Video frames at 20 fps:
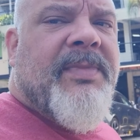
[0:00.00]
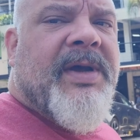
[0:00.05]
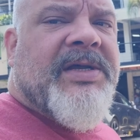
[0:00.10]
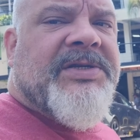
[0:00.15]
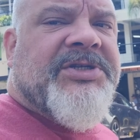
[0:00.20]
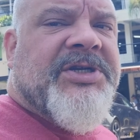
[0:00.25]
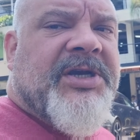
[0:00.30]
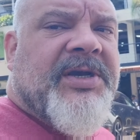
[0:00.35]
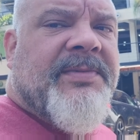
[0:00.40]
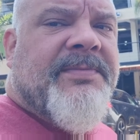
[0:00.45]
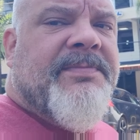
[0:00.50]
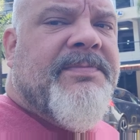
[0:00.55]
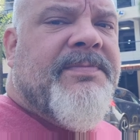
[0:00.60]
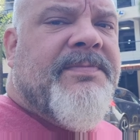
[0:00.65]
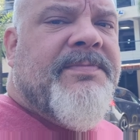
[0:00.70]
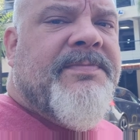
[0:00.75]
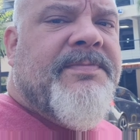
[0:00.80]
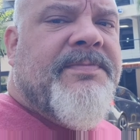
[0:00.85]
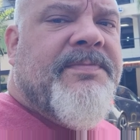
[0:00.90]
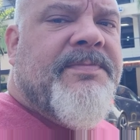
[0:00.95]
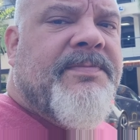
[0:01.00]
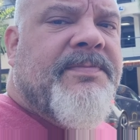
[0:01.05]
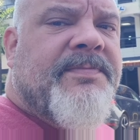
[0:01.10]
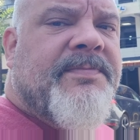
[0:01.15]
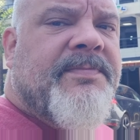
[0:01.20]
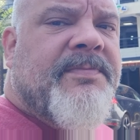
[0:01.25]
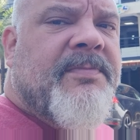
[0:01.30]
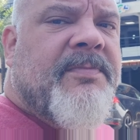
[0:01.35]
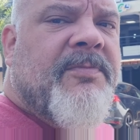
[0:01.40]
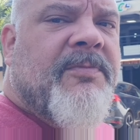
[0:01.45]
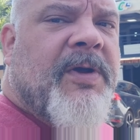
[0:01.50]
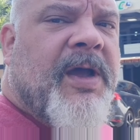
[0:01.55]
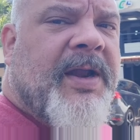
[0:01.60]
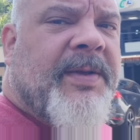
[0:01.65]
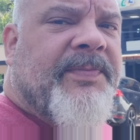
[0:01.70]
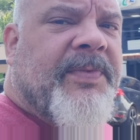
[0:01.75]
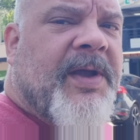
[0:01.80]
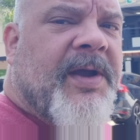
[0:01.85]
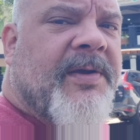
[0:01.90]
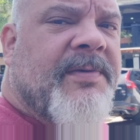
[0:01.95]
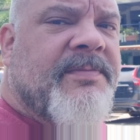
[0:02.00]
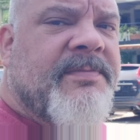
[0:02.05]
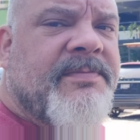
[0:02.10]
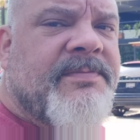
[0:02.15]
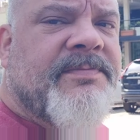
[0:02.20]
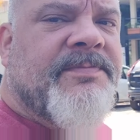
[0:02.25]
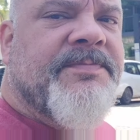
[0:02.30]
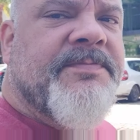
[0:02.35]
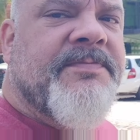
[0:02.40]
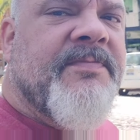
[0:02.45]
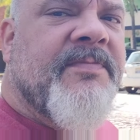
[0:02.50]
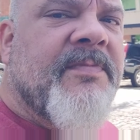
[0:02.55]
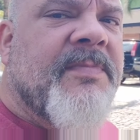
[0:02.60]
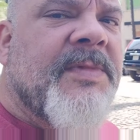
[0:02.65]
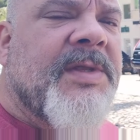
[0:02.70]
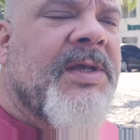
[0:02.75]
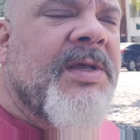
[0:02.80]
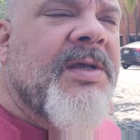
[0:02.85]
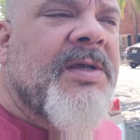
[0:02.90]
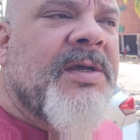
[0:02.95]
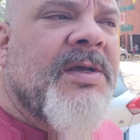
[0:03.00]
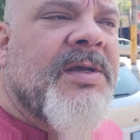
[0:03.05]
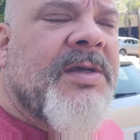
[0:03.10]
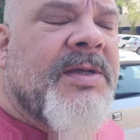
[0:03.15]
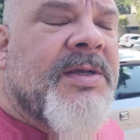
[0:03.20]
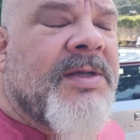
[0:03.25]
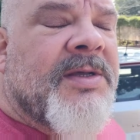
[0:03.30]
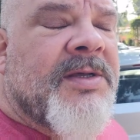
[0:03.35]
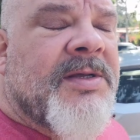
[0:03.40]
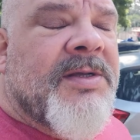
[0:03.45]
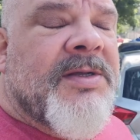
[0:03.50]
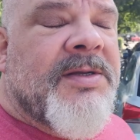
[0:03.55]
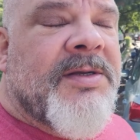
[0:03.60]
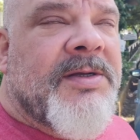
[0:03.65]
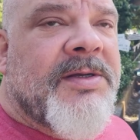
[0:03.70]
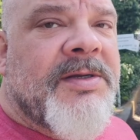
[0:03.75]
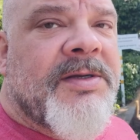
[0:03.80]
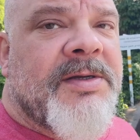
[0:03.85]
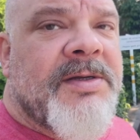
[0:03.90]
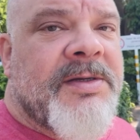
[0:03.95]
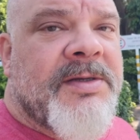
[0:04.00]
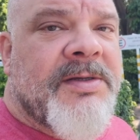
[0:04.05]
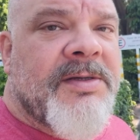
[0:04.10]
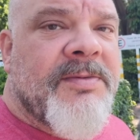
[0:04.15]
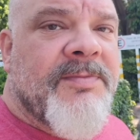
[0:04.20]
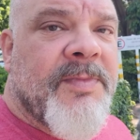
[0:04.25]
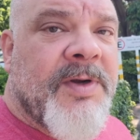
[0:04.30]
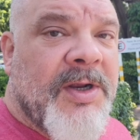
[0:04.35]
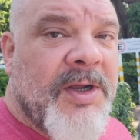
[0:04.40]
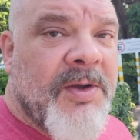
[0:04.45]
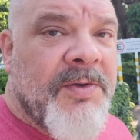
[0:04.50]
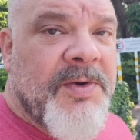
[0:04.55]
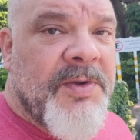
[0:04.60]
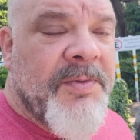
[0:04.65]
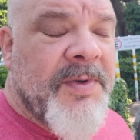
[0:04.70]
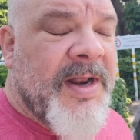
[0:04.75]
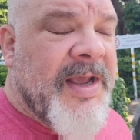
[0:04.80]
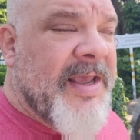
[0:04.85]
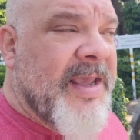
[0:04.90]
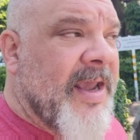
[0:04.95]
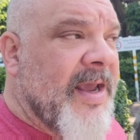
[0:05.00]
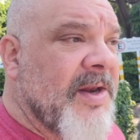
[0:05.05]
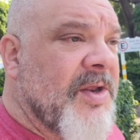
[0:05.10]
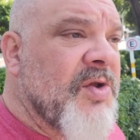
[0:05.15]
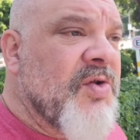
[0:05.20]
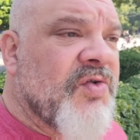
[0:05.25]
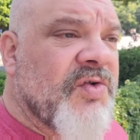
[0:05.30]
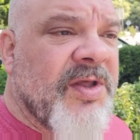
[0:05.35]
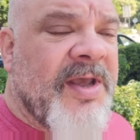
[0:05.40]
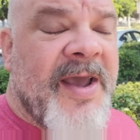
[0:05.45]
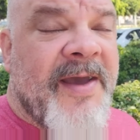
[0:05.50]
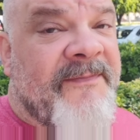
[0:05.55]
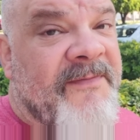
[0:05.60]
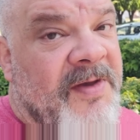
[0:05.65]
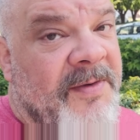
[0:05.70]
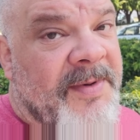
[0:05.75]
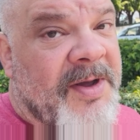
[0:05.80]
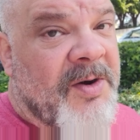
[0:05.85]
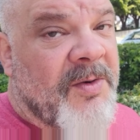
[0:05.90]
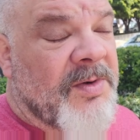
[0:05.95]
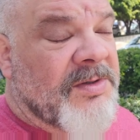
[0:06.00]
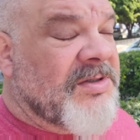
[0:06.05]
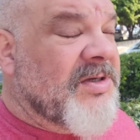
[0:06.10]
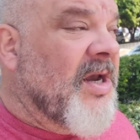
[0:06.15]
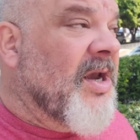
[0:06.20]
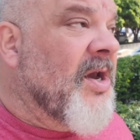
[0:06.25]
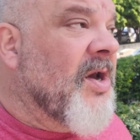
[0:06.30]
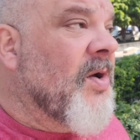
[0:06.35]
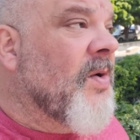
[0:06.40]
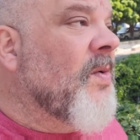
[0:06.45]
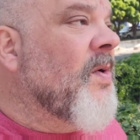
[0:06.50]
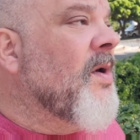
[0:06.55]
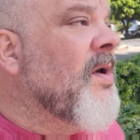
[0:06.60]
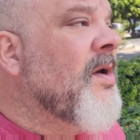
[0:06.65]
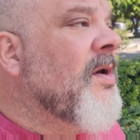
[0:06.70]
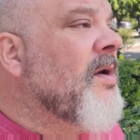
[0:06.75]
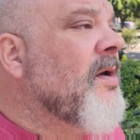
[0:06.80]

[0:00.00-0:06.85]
My gym, right up there. I'm gonna go do what I can. Usually, I feel better once I go.